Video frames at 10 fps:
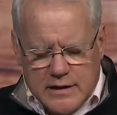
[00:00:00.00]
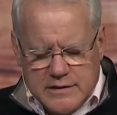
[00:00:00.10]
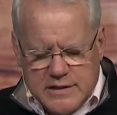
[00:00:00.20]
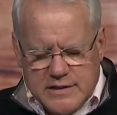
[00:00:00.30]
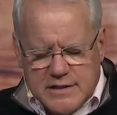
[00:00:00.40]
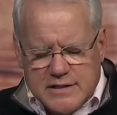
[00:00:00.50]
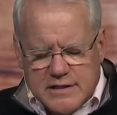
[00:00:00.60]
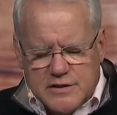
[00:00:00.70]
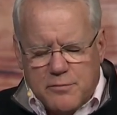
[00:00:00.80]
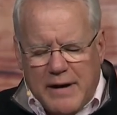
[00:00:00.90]
Jesus,
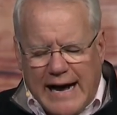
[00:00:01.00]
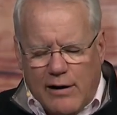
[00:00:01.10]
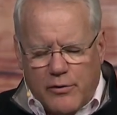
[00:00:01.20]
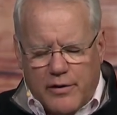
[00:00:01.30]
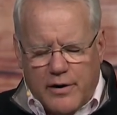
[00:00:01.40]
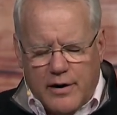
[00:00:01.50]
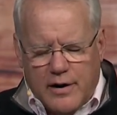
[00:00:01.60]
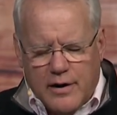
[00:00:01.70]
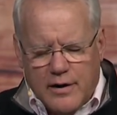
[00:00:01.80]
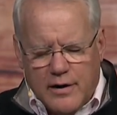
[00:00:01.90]
it's the power,
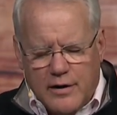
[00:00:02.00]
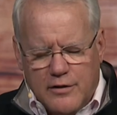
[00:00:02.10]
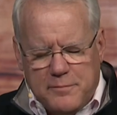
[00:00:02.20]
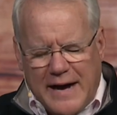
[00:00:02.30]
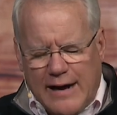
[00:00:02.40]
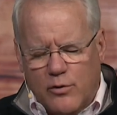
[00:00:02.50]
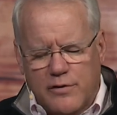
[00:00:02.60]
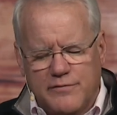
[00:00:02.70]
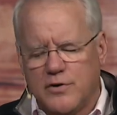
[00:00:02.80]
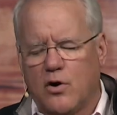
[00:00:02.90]
the power
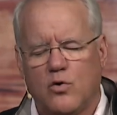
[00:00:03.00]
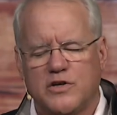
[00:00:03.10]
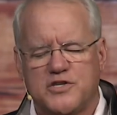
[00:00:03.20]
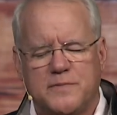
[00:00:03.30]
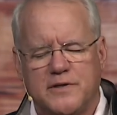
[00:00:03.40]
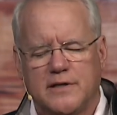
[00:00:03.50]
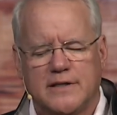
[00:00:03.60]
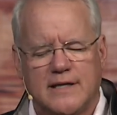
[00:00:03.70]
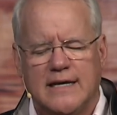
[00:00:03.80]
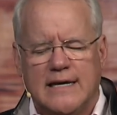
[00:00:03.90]
of your Holy Spirit
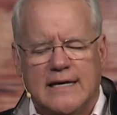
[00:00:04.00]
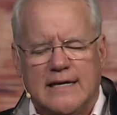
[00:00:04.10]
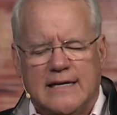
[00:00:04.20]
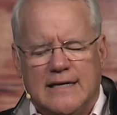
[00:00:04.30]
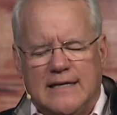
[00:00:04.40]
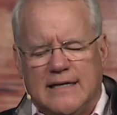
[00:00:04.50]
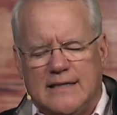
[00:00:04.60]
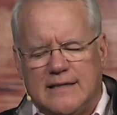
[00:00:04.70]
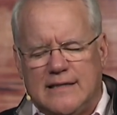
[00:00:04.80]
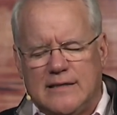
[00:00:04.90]
that,
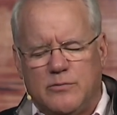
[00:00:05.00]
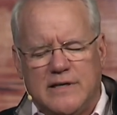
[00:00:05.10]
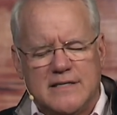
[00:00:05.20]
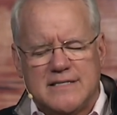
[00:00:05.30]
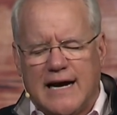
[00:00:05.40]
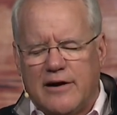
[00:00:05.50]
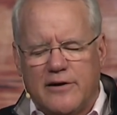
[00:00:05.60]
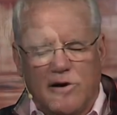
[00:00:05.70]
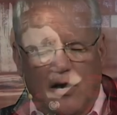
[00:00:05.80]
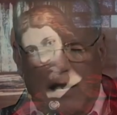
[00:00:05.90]
that we desire in our